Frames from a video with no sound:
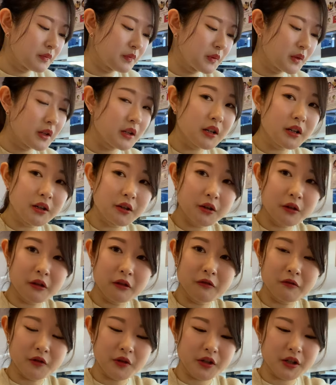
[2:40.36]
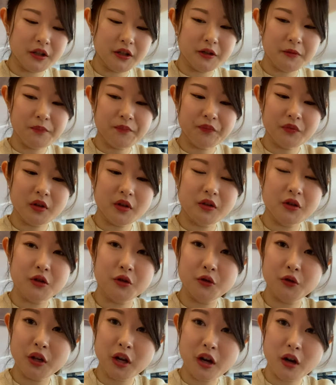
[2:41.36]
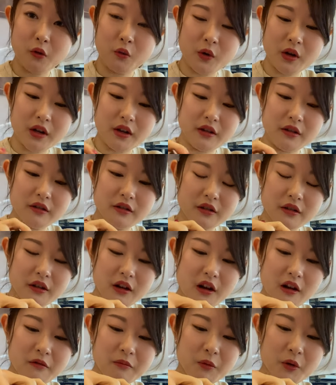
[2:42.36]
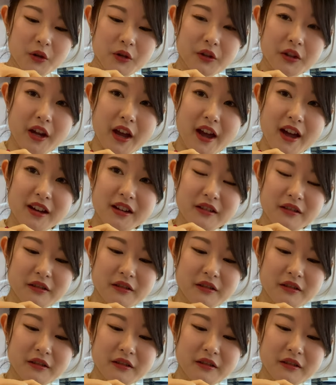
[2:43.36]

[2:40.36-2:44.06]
I'm gonna go for the tuna with a hard-boiled egg.